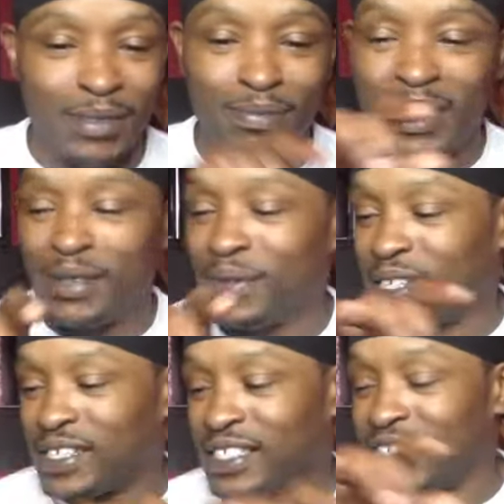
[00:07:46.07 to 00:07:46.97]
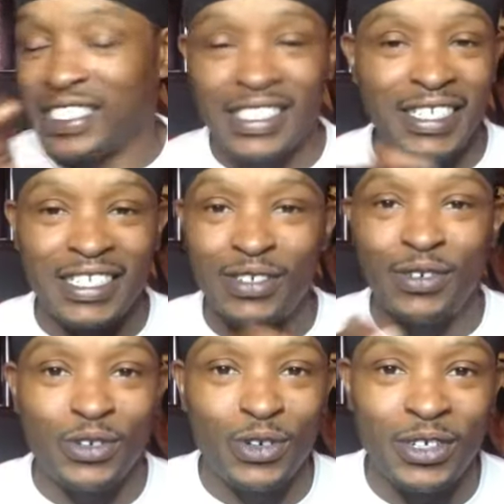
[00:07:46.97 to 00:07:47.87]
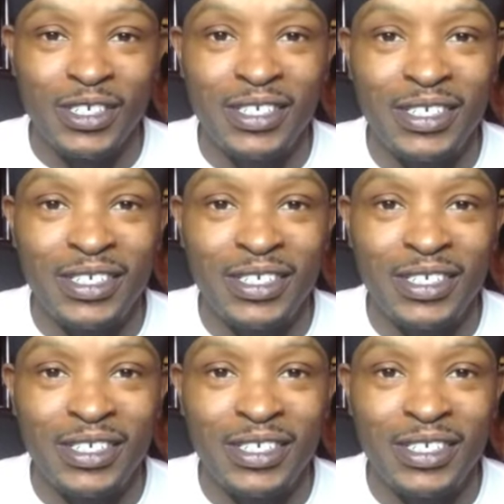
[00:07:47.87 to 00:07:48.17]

my my logistics are in order.